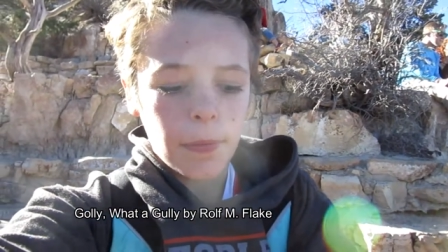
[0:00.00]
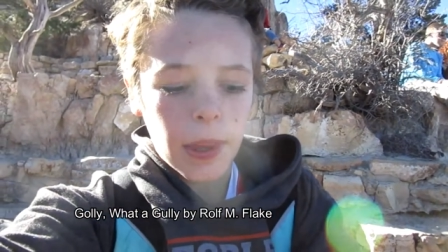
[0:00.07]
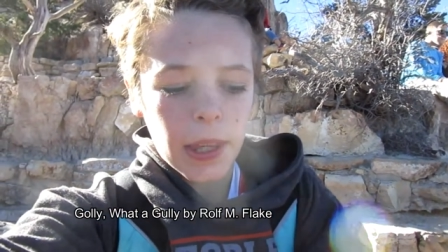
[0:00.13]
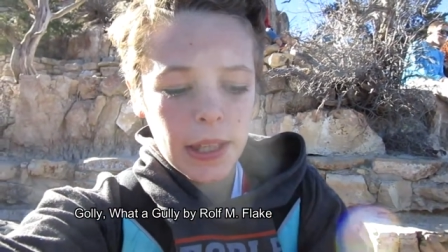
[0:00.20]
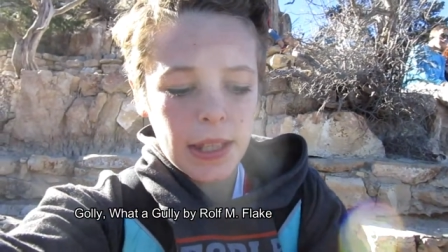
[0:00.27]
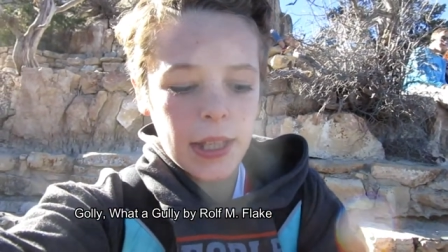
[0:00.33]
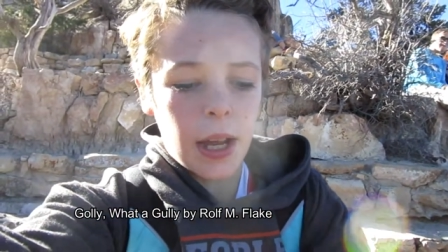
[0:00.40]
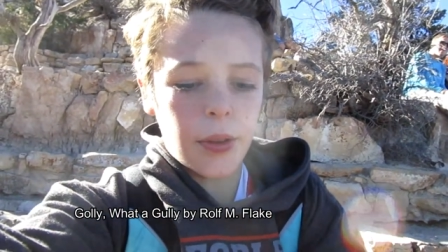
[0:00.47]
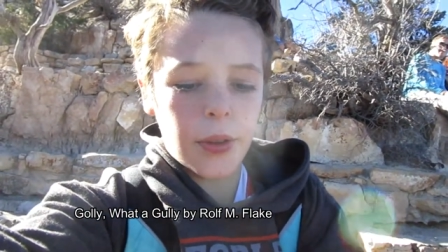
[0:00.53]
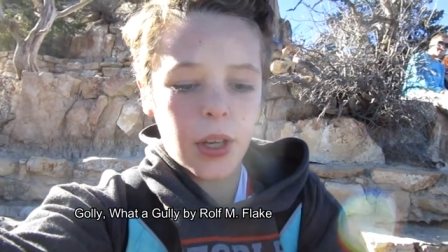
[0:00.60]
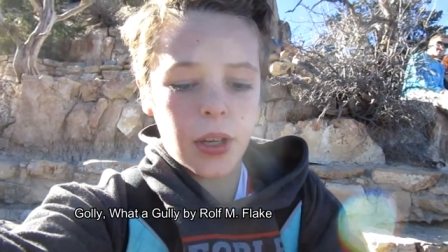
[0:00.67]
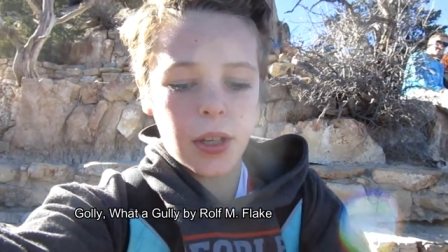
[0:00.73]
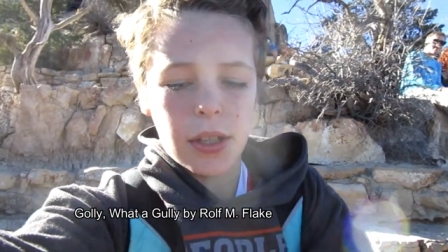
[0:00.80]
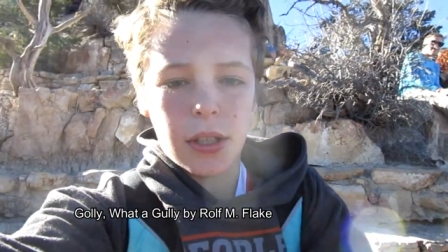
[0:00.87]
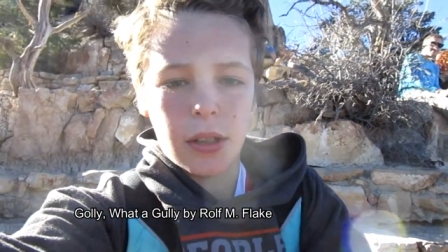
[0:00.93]
It's down
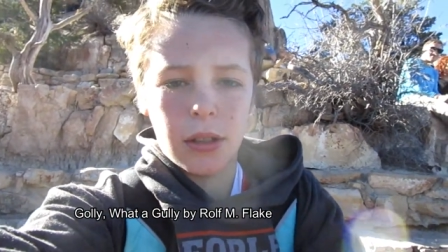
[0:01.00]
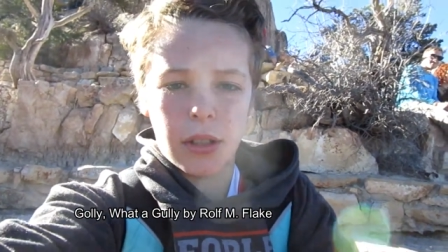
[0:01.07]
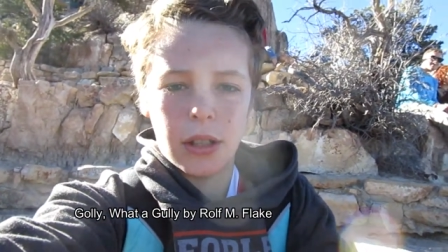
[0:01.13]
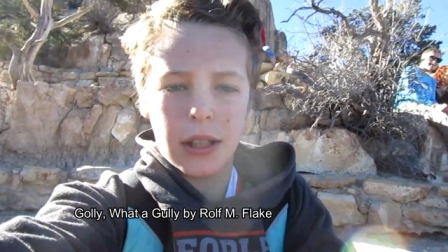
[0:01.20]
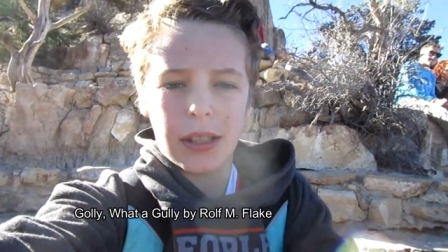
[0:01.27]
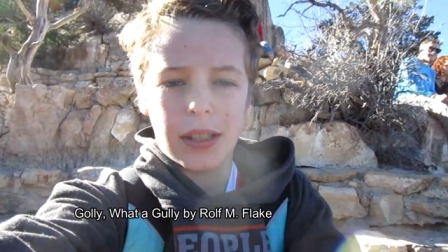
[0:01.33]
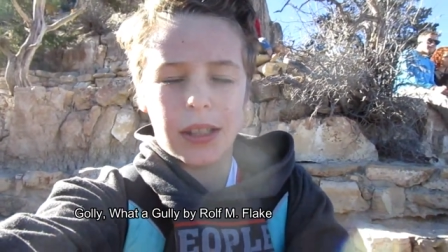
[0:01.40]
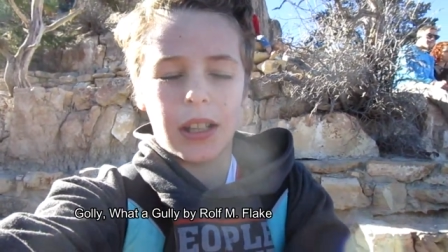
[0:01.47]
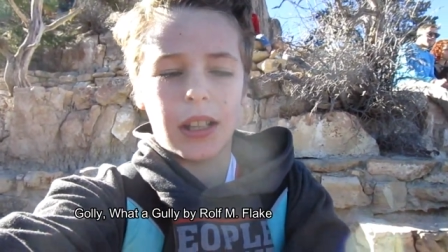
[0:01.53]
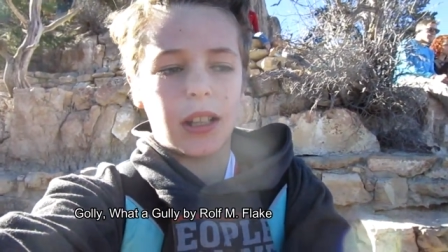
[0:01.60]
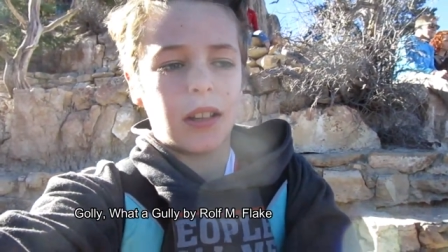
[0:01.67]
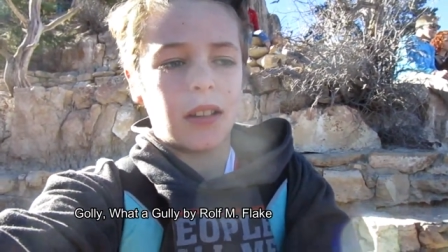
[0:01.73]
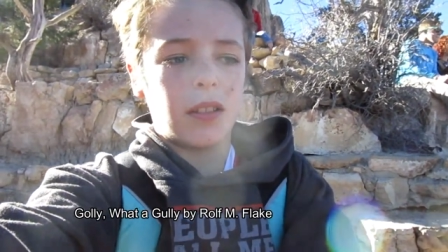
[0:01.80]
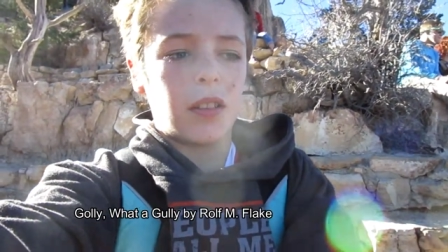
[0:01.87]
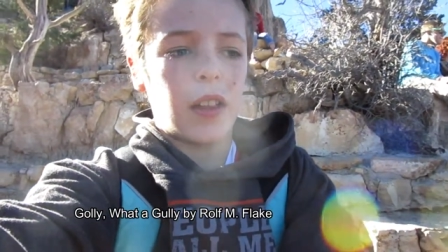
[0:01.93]
there and it's on it's
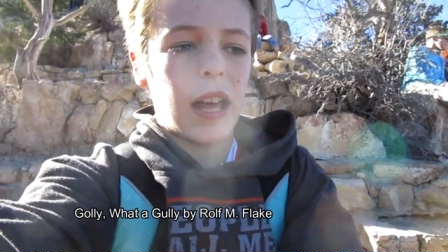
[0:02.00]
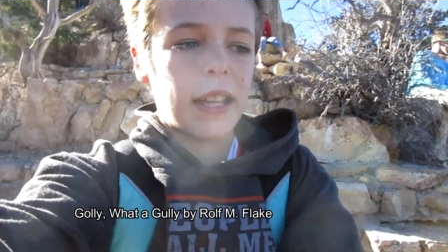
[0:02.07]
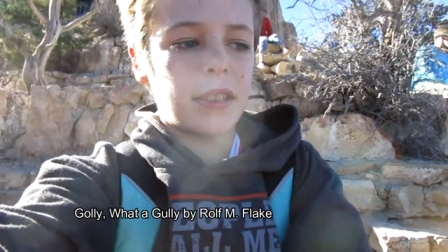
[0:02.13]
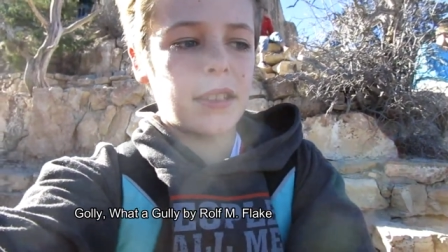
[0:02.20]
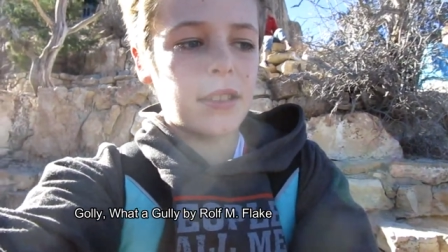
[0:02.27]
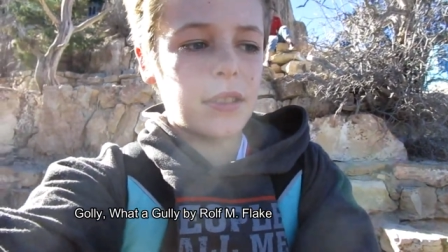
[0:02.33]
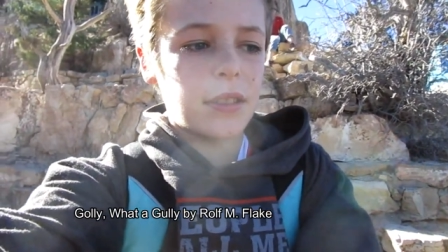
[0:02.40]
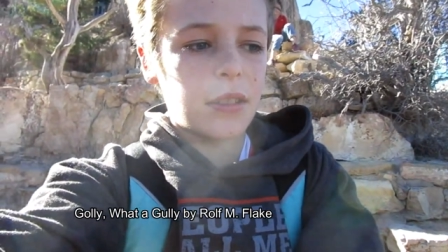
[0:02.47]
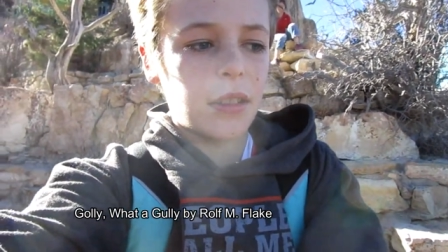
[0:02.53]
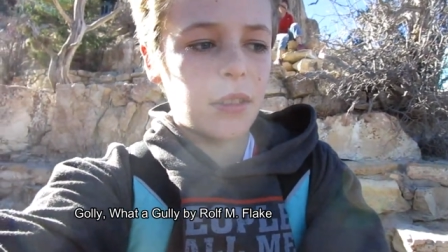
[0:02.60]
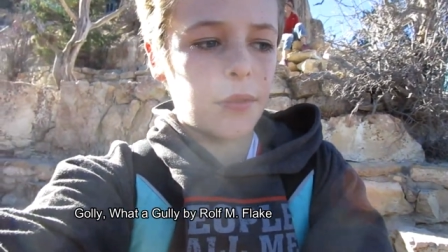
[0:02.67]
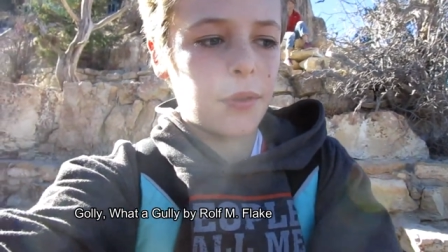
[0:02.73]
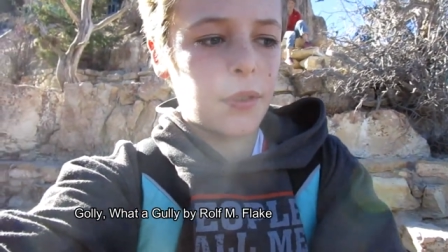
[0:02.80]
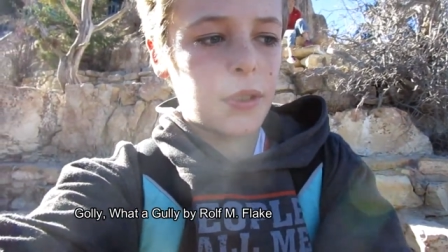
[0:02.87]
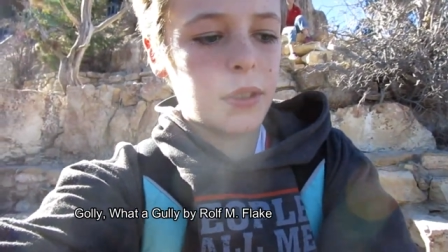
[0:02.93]
glass and
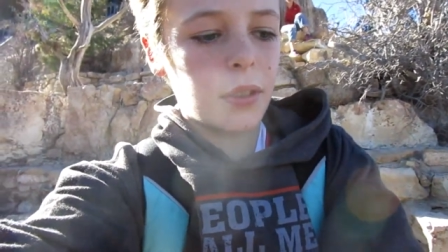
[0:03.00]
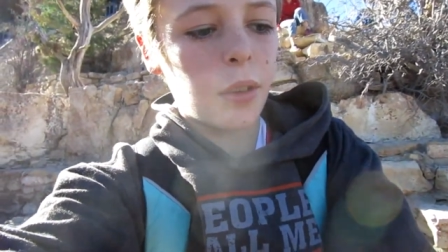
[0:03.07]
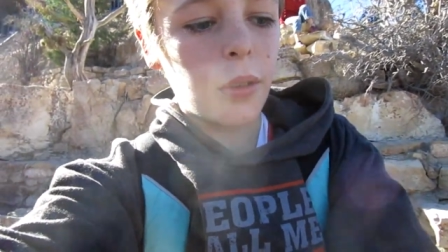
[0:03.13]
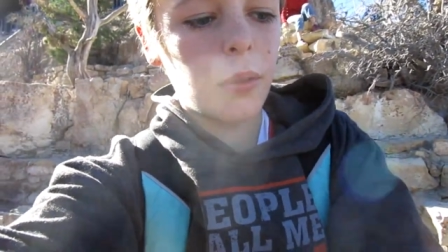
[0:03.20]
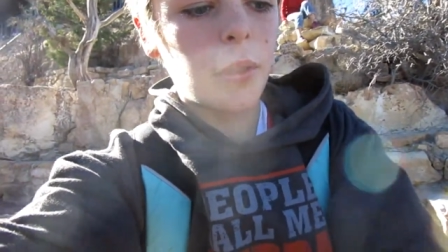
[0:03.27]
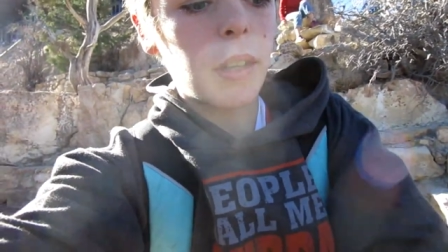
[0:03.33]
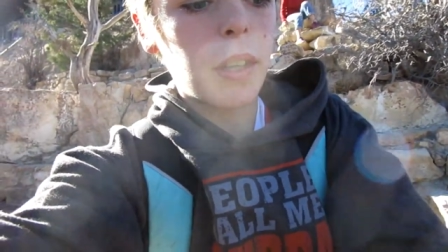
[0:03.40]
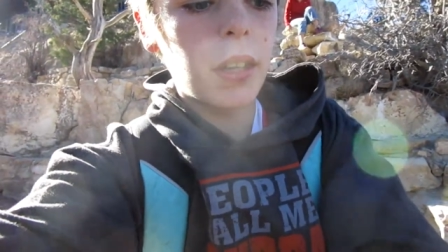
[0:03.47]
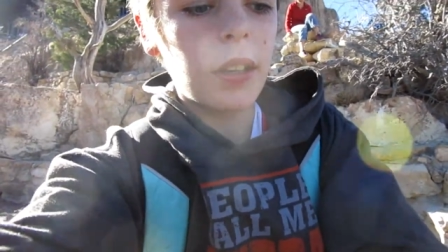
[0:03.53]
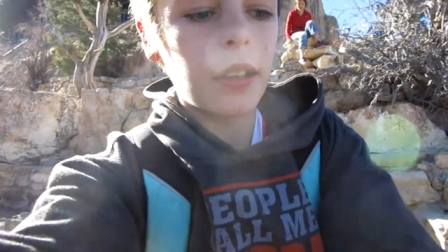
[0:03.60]
stuff. It's all written.